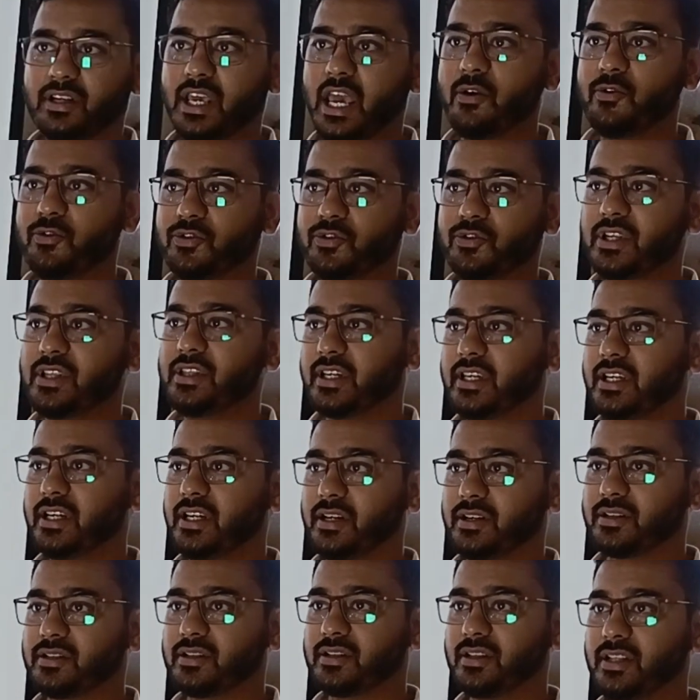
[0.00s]
Have you seen the
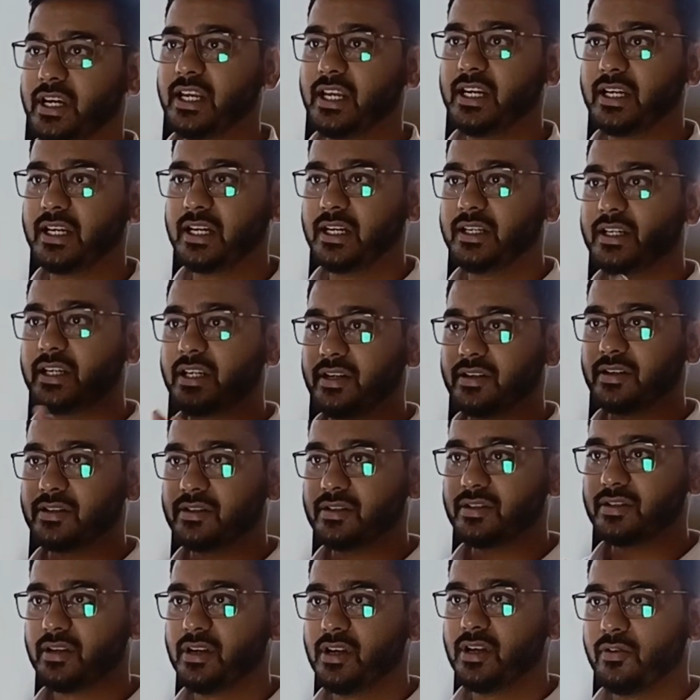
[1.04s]
gears, the helical gears?
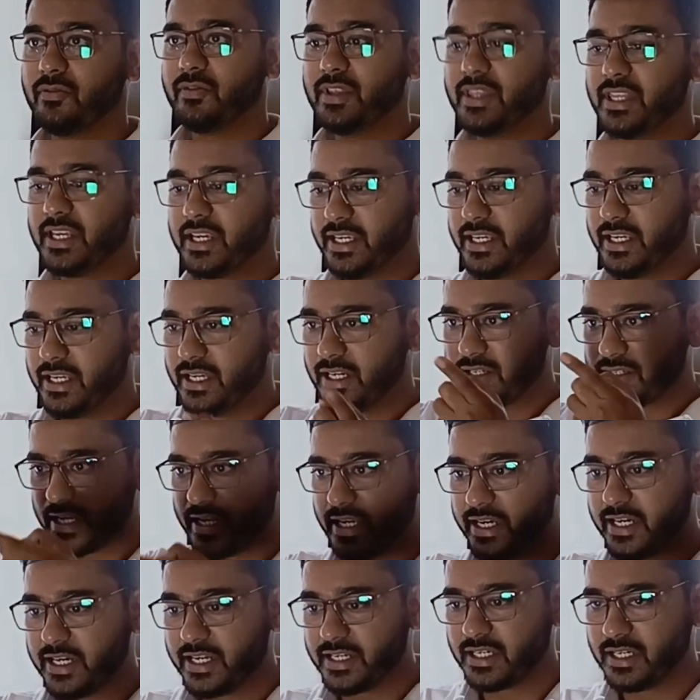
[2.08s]
When the gears
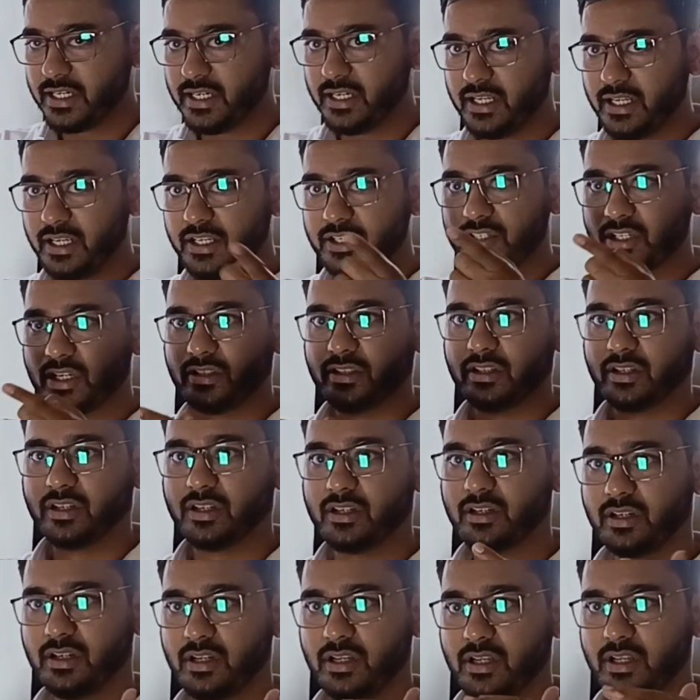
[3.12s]
engage in each
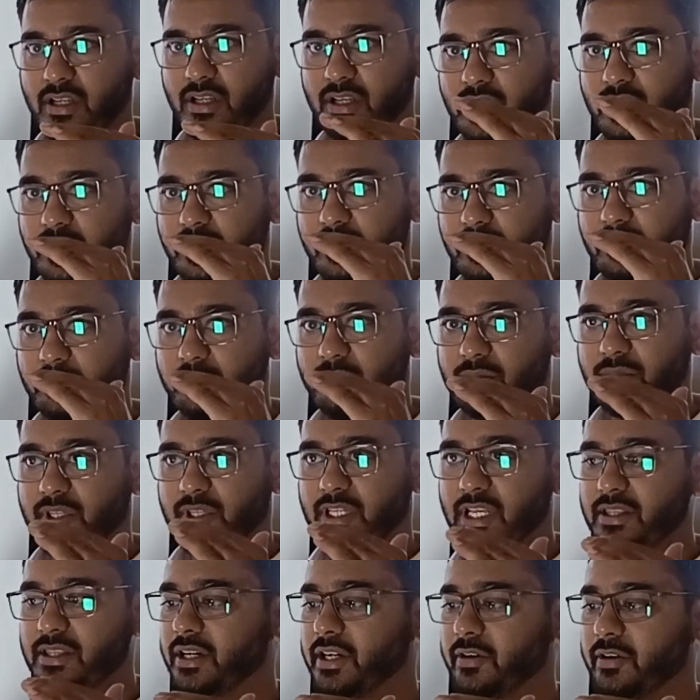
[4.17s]
other,
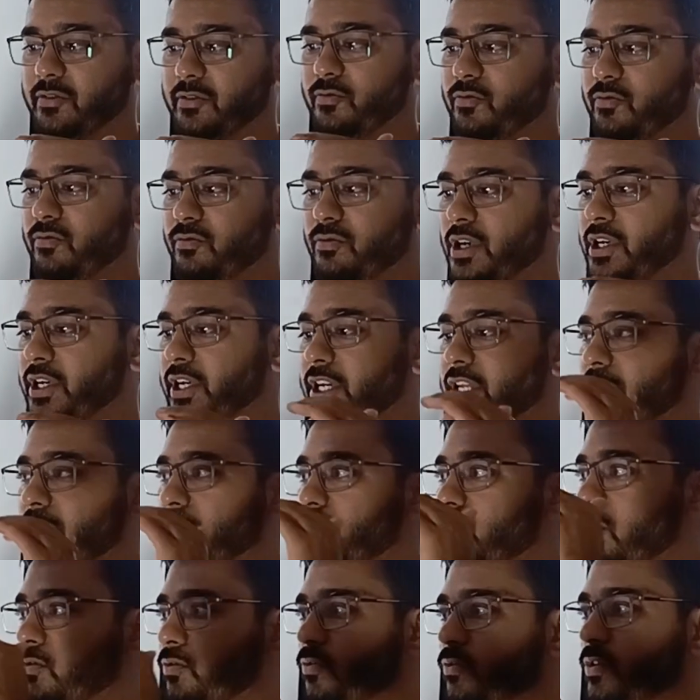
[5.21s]
then the teeth
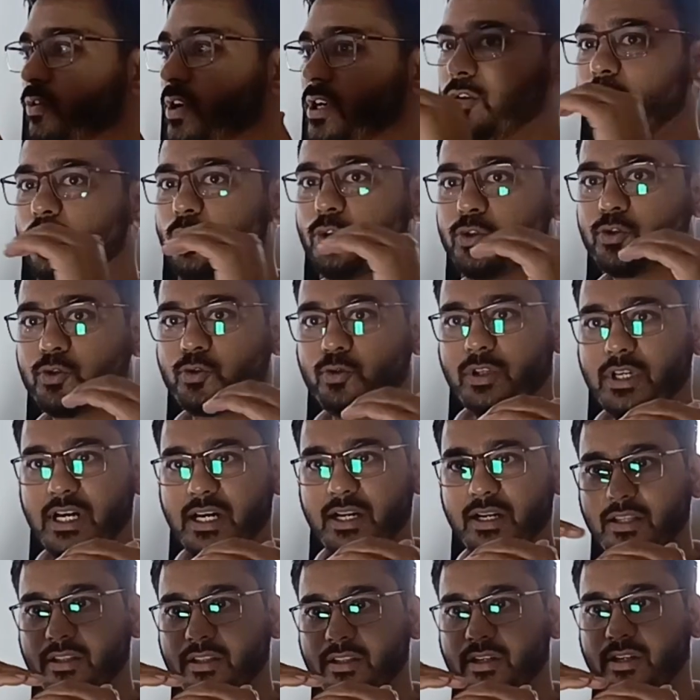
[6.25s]
of one goes to the
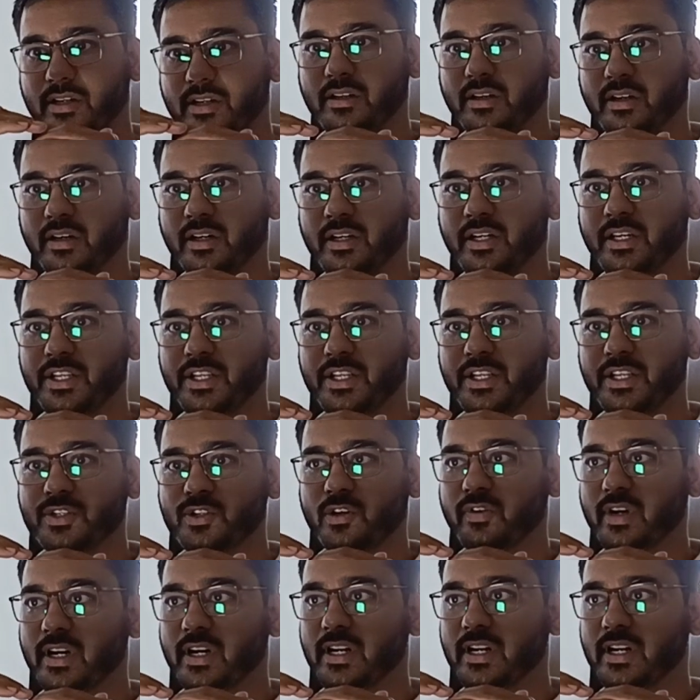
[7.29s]
another crest
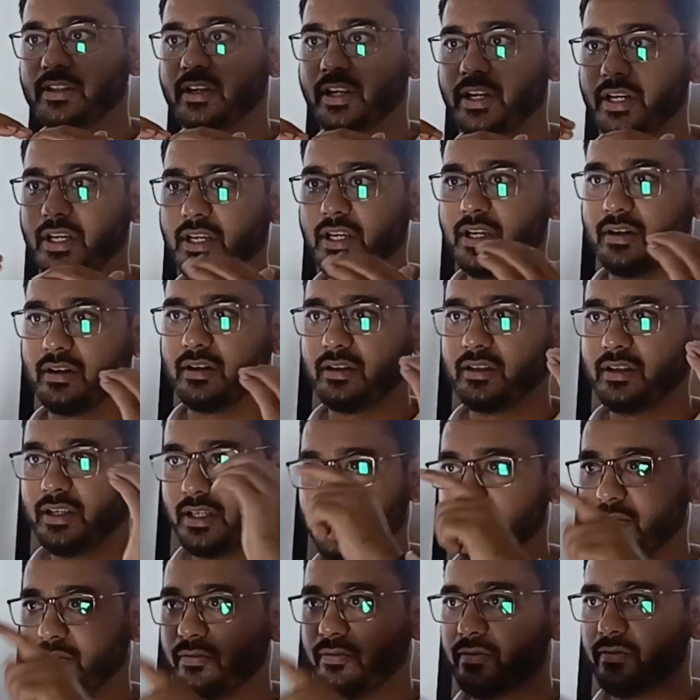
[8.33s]
of another gear
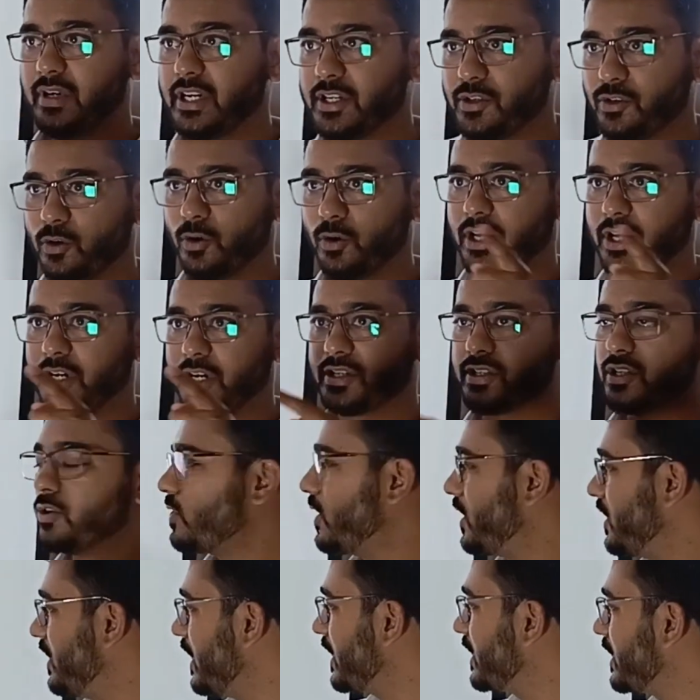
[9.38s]
when it rotates. So
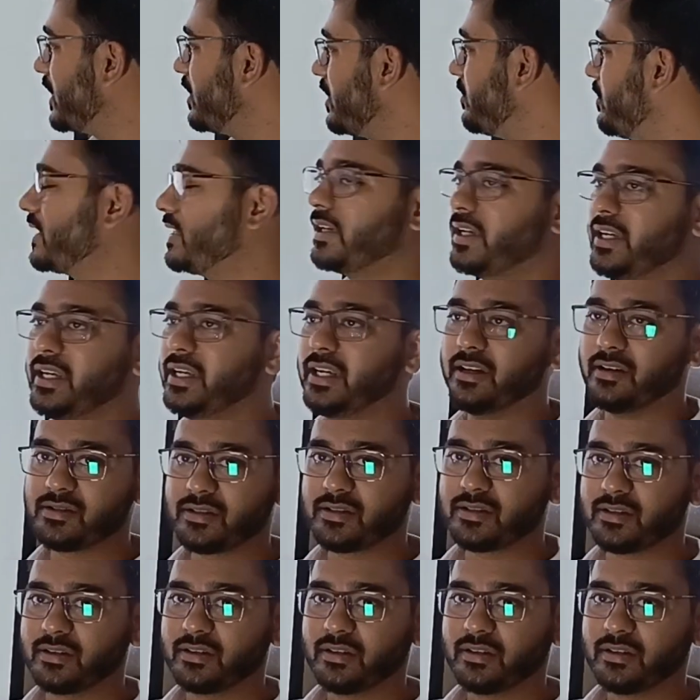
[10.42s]
it's nothing but the gears.